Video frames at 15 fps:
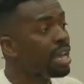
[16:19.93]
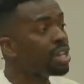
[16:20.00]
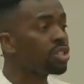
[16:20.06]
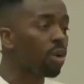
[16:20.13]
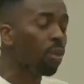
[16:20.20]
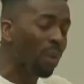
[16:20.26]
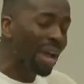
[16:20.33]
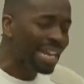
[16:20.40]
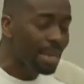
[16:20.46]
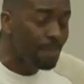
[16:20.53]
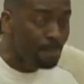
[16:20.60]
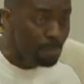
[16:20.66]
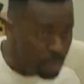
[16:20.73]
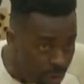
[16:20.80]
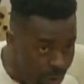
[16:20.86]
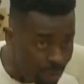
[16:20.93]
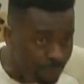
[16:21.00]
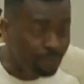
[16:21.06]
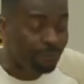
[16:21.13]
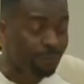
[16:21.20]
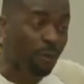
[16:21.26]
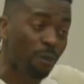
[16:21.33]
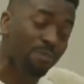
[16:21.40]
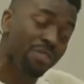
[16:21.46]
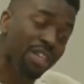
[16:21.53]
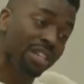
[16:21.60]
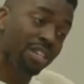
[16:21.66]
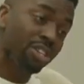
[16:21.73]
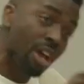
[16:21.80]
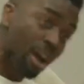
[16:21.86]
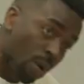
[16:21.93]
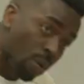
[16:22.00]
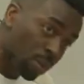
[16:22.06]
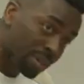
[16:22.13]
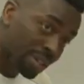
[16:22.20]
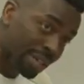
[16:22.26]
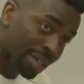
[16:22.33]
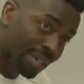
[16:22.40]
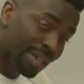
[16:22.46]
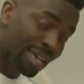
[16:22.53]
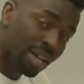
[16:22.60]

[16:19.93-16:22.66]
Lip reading: So when he moved from the known